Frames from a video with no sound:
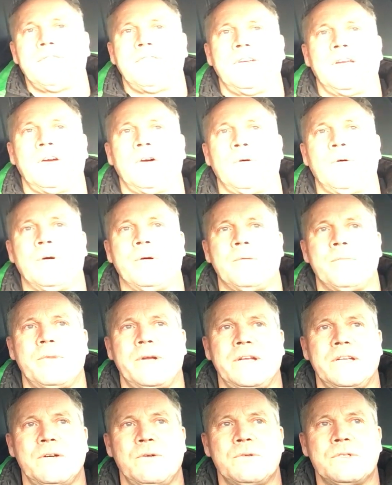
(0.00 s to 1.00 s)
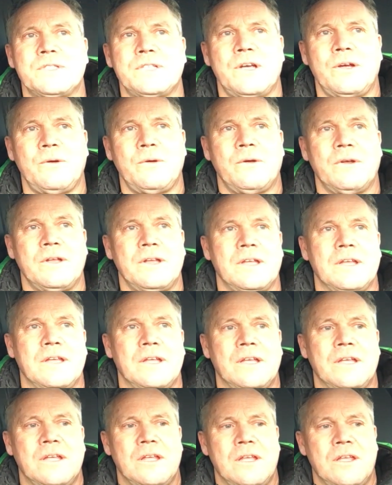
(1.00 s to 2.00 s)
feel. But it also...
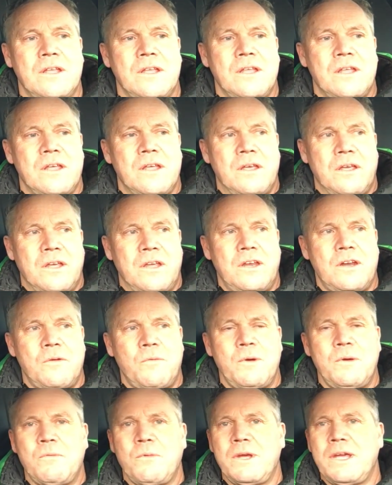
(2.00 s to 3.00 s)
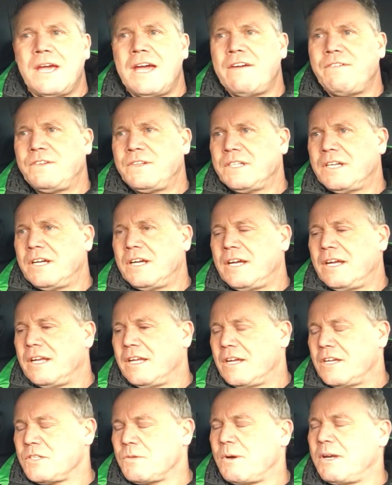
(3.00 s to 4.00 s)
we have to,
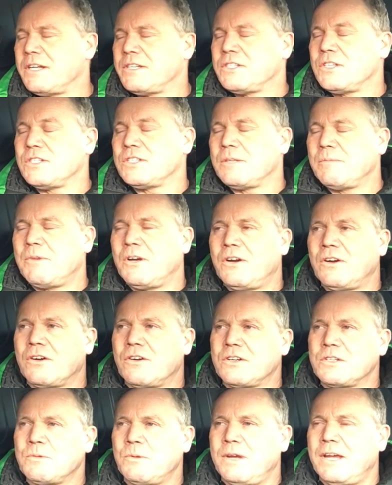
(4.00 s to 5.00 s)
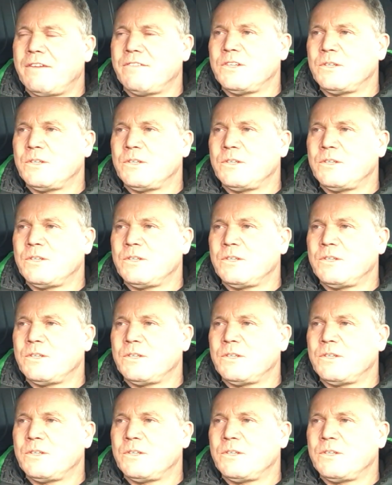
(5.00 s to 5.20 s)
as well as just the motocross, we have